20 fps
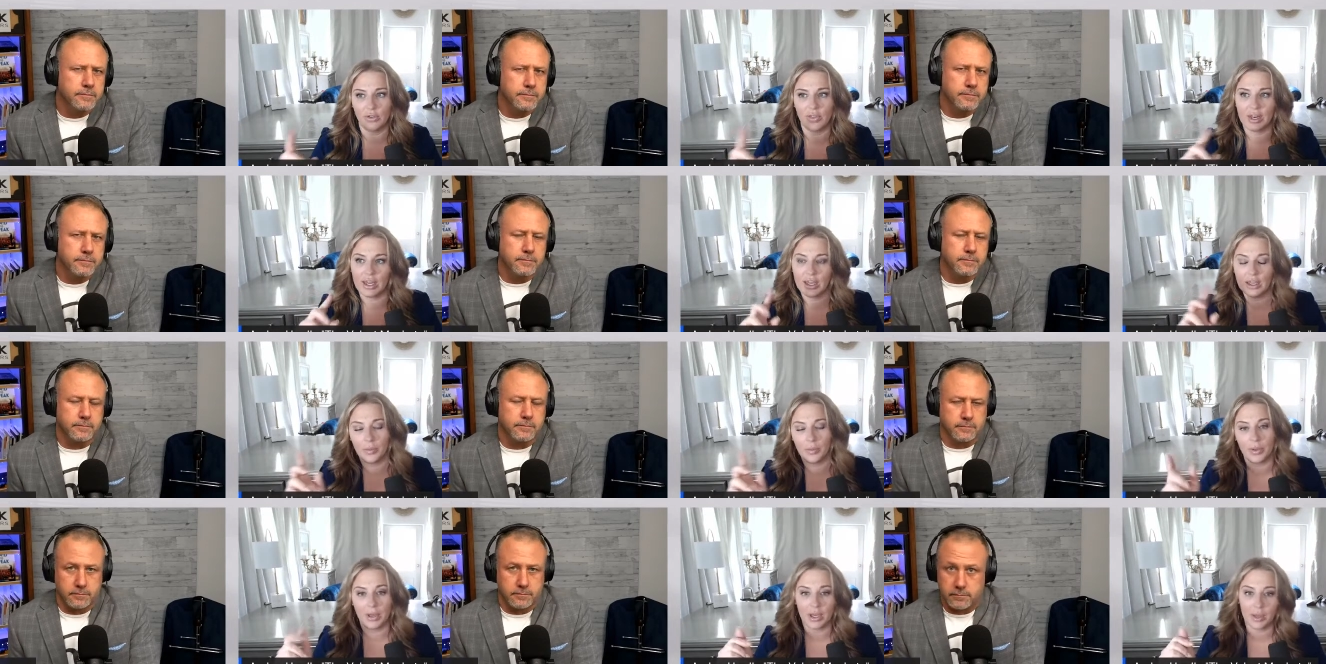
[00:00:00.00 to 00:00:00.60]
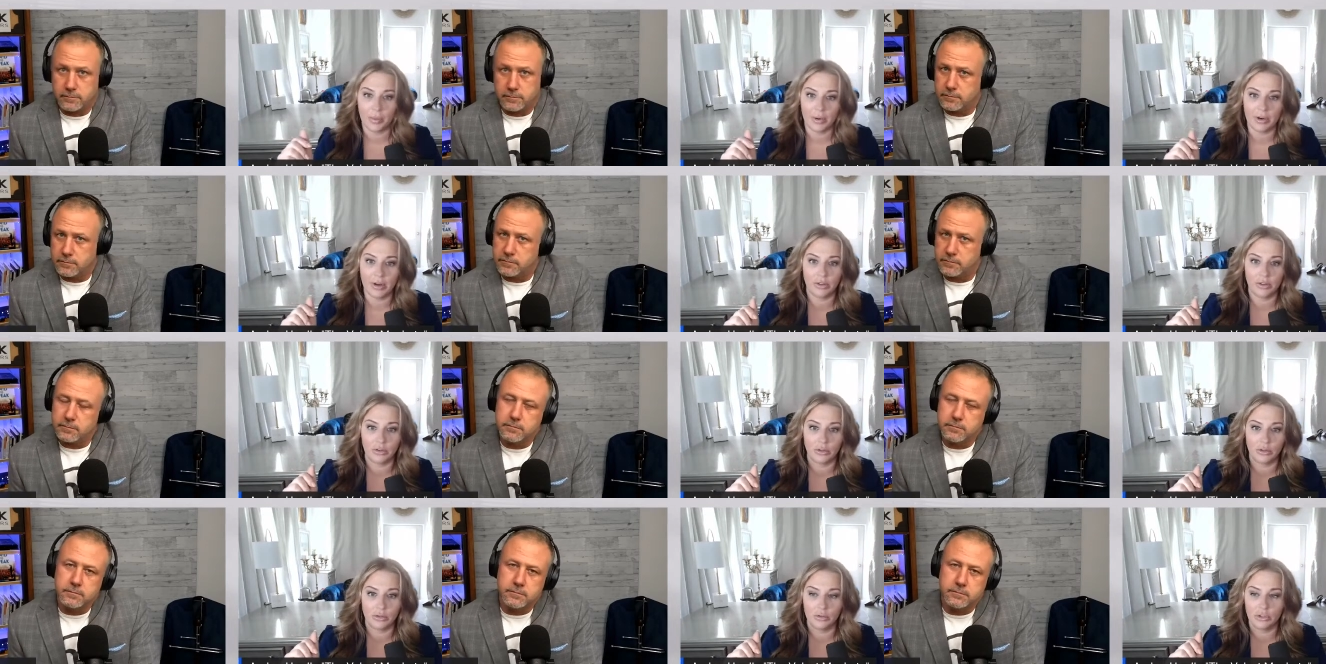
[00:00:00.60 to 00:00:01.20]
Speaker 1: that i could pick up
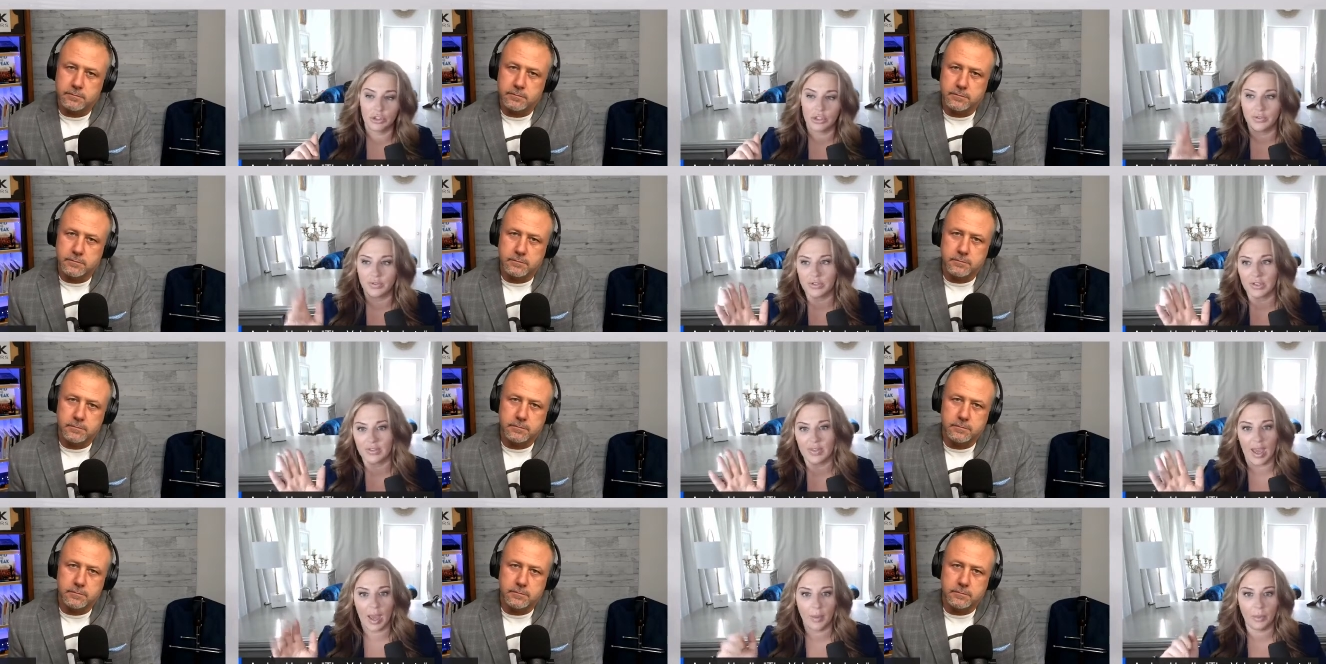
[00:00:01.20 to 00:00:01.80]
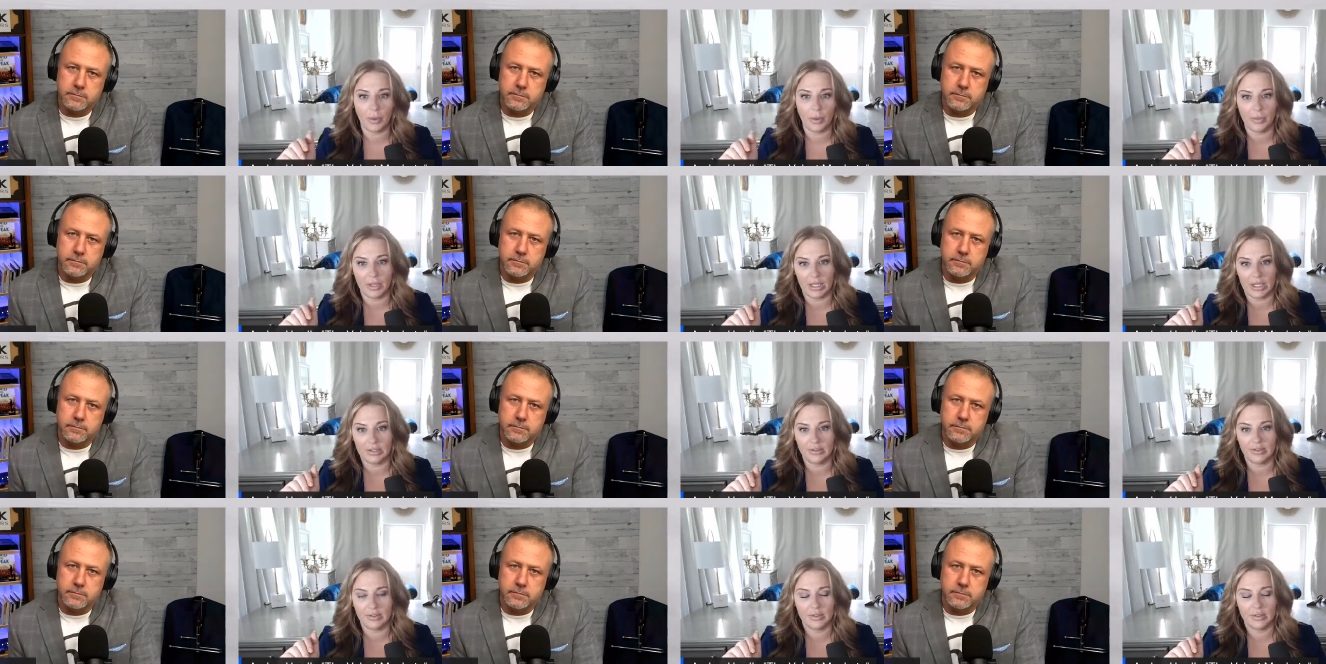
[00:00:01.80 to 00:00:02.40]
another shift at the
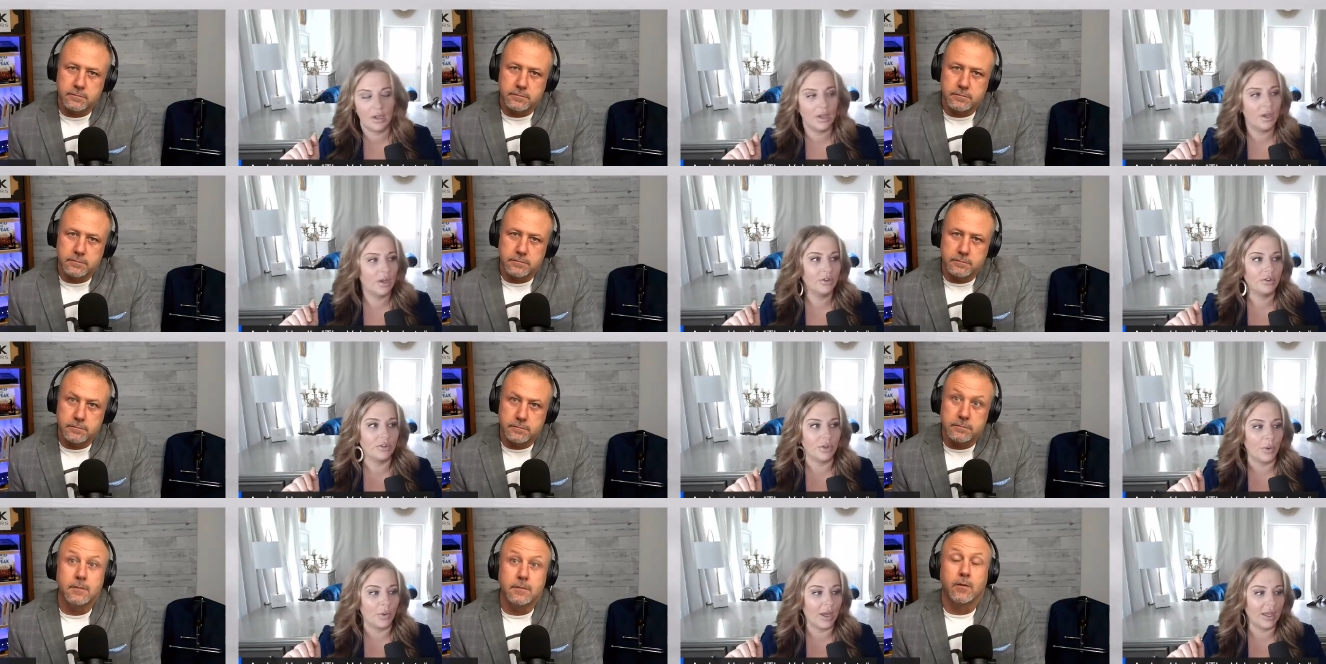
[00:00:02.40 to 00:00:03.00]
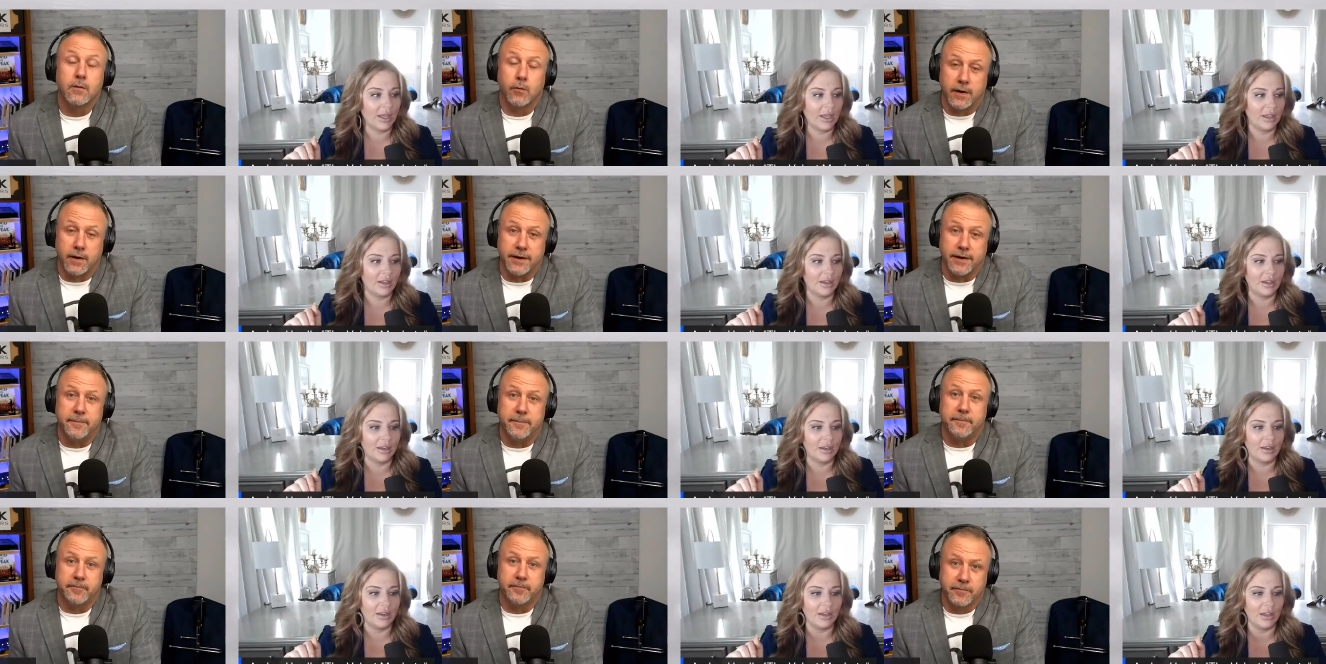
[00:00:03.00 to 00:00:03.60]
applebees so yeah. i could
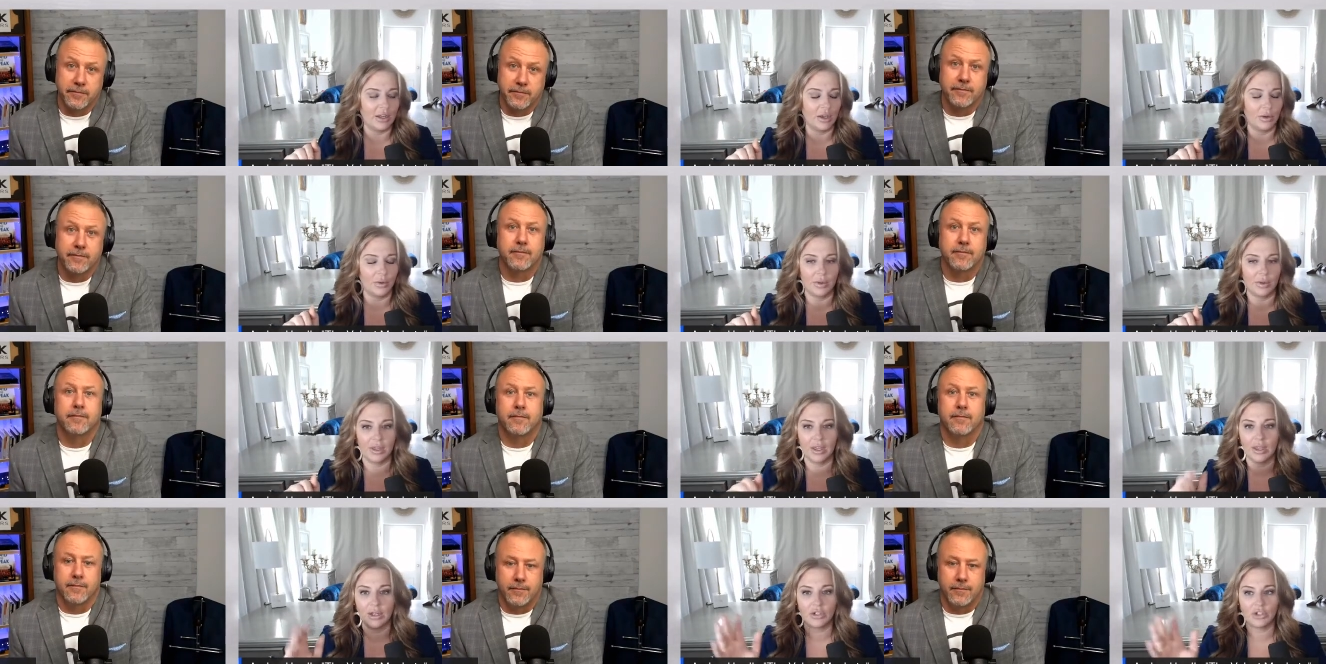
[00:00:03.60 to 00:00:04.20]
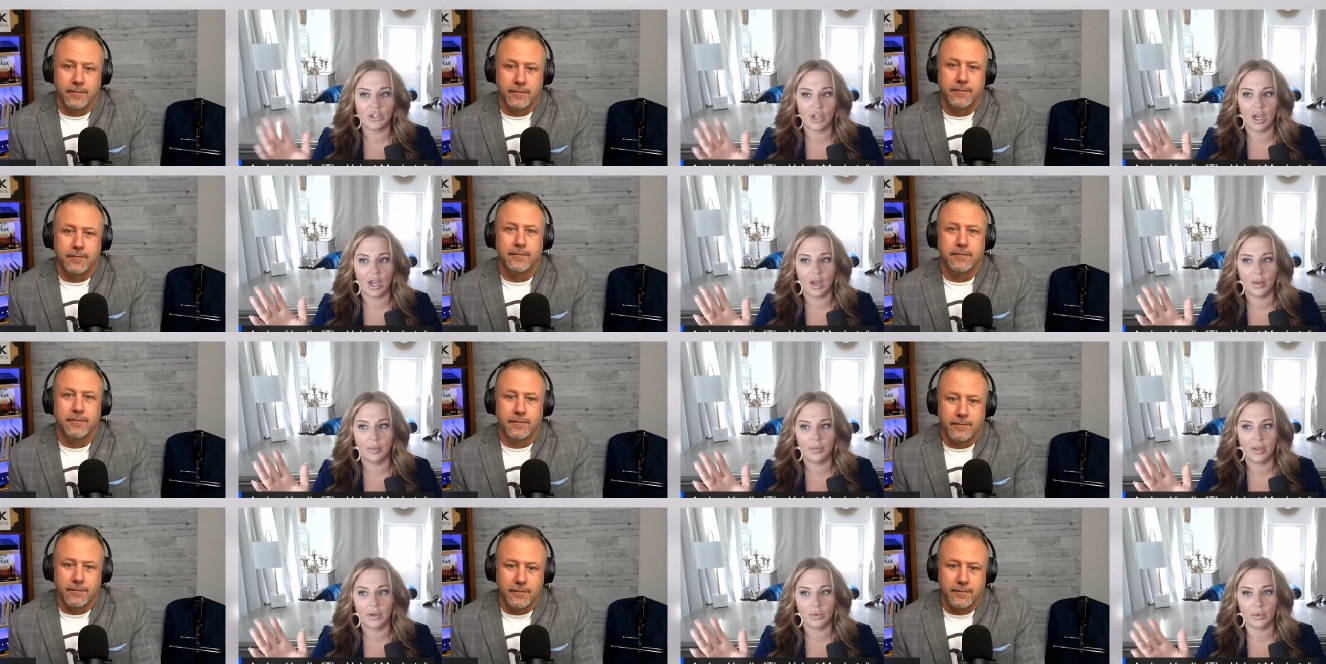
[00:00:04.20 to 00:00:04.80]
you know get a job
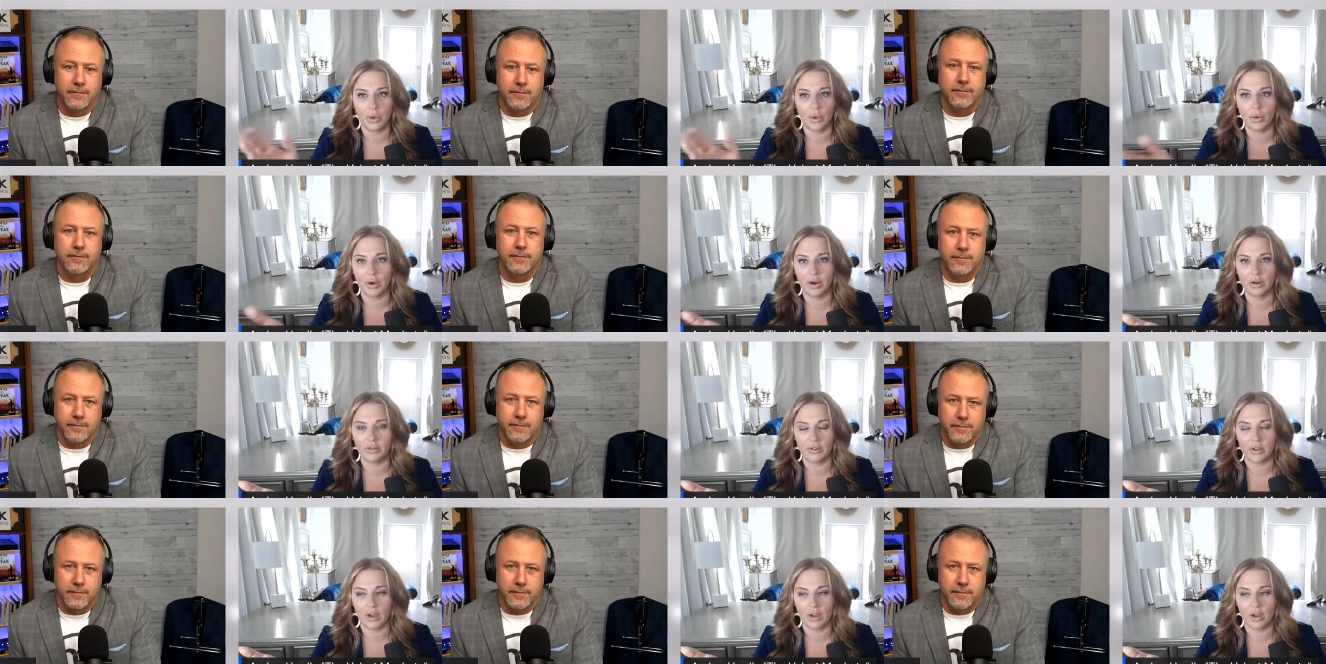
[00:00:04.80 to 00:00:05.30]
that requires a